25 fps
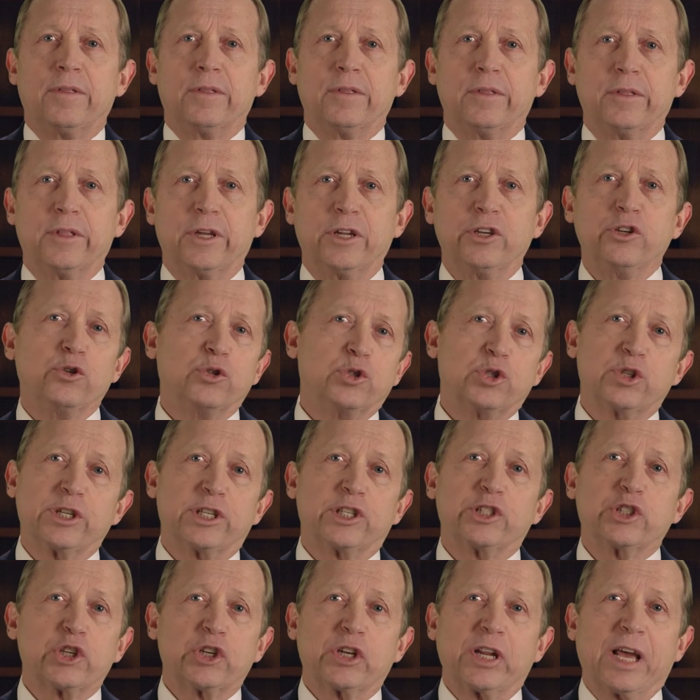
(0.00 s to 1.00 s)
then use
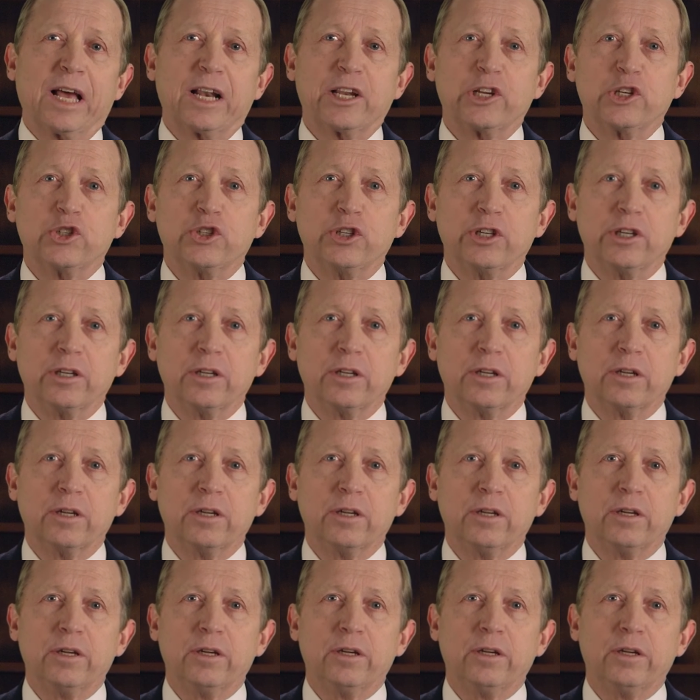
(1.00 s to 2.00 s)
it as a tally sheet.
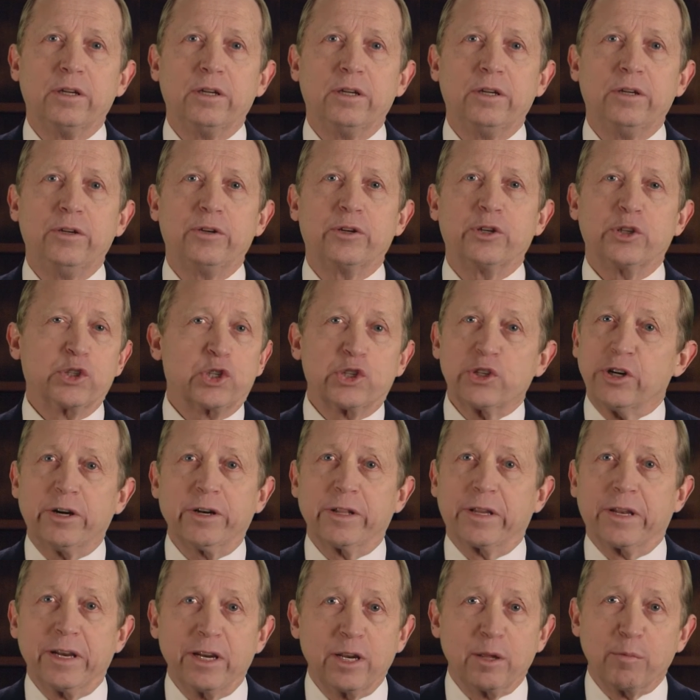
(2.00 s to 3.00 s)
You can
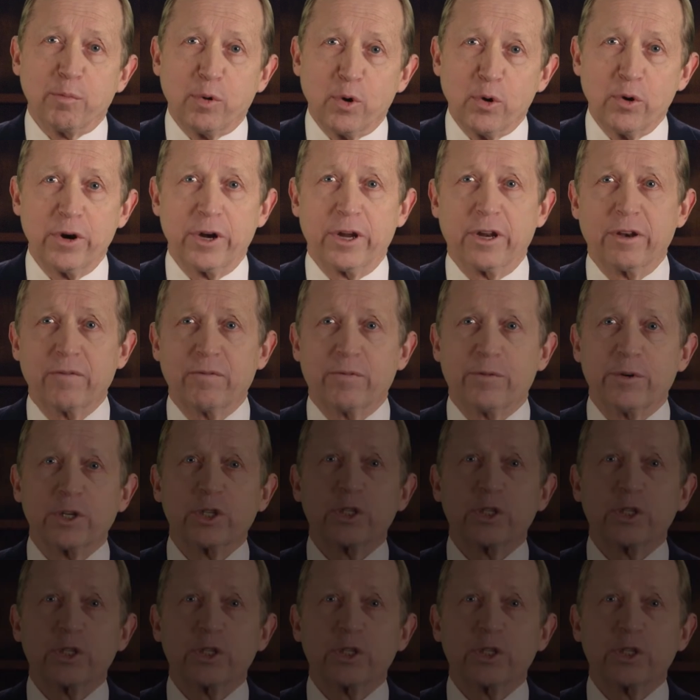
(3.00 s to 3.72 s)
start at any point. For